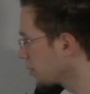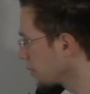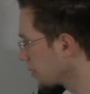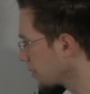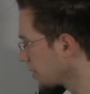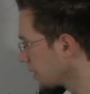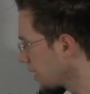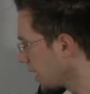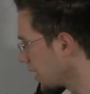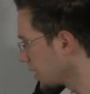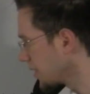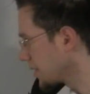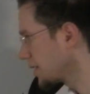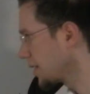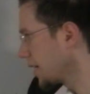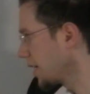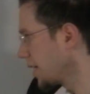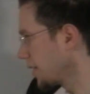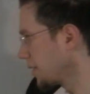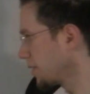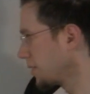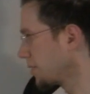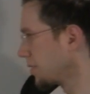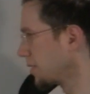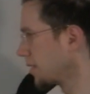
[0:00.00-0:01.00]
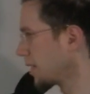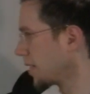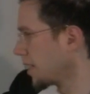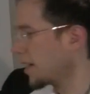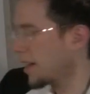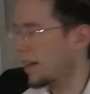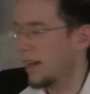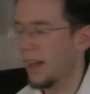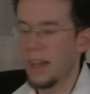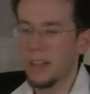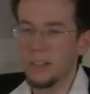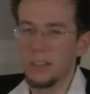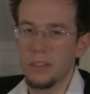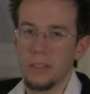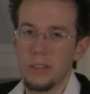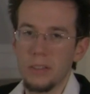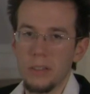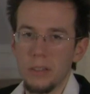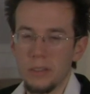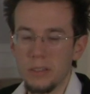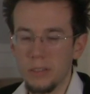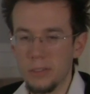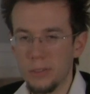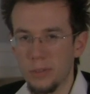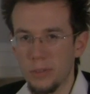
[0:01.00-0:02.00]
wrote the SF and you
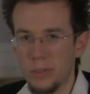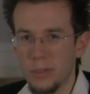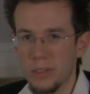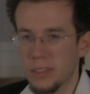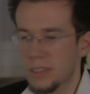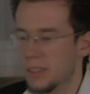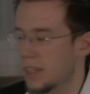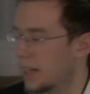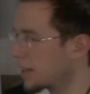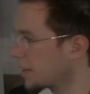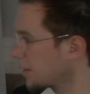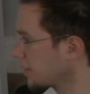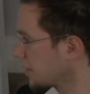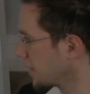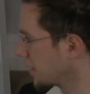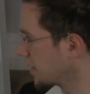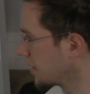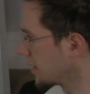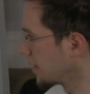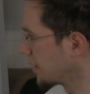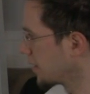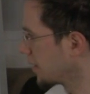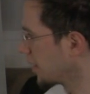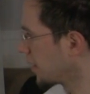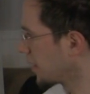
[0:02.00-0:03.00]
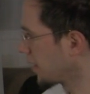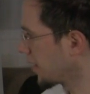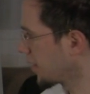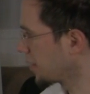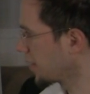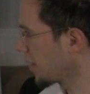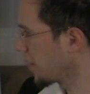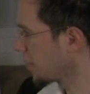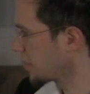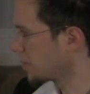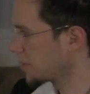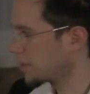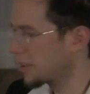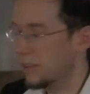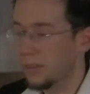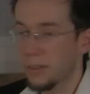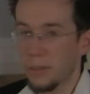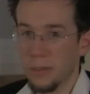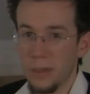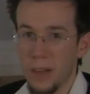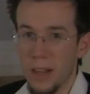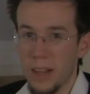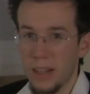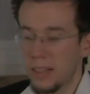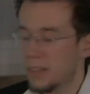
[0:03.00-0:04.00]
knew it's forzando, then I'll give that one to
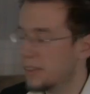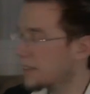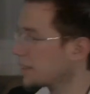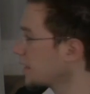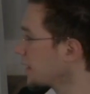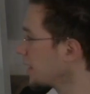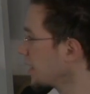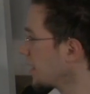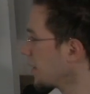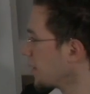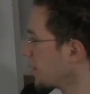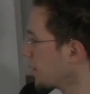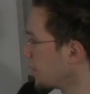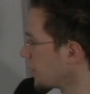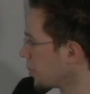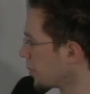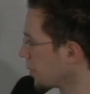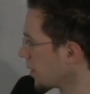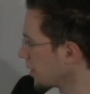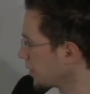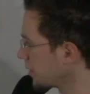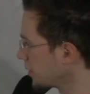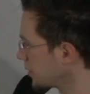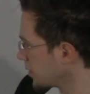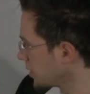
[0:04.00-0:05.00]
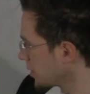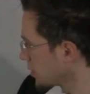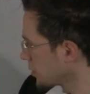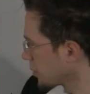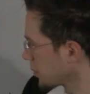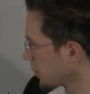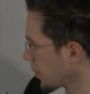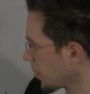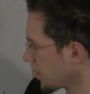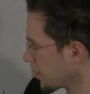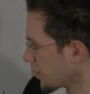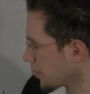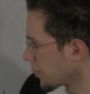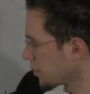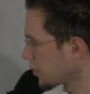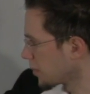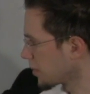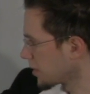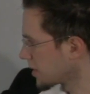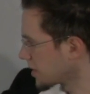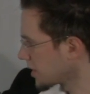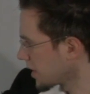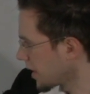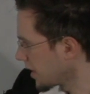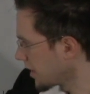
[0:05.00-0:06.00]
you, right? Or if you just wrote
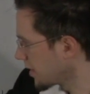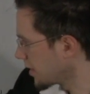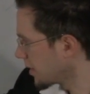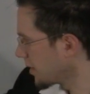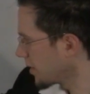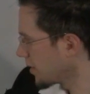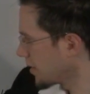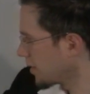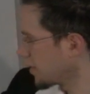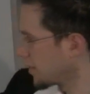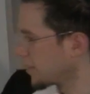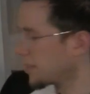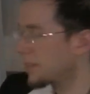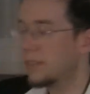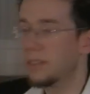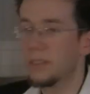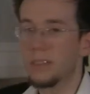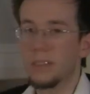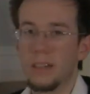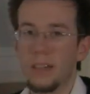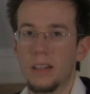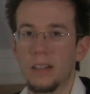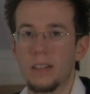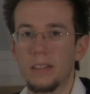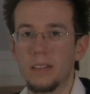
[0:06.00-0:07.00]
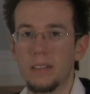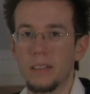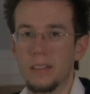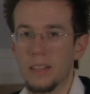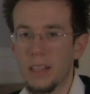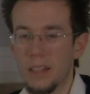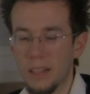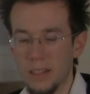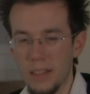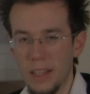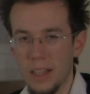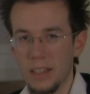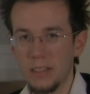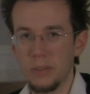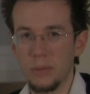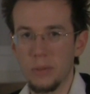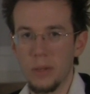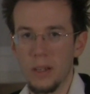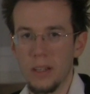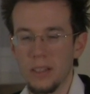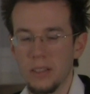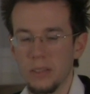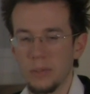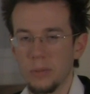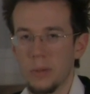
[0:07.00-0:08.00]
forzando, that's
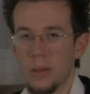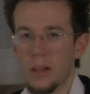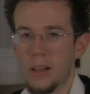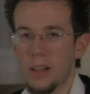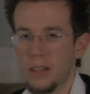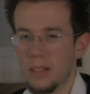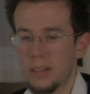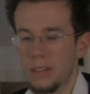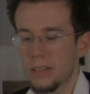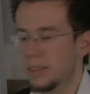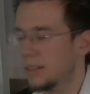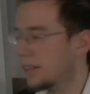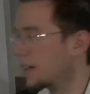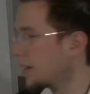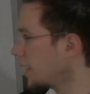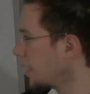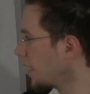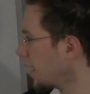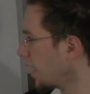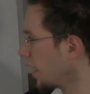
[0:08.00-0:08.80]
right as well.